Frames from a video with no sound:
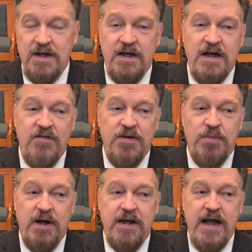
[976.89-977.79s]
and
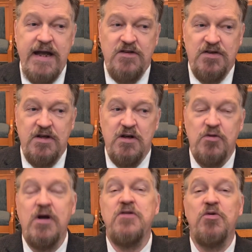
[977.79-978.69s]
everybody hates it and
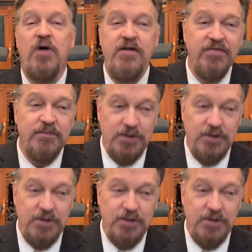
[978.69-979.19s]
runs away from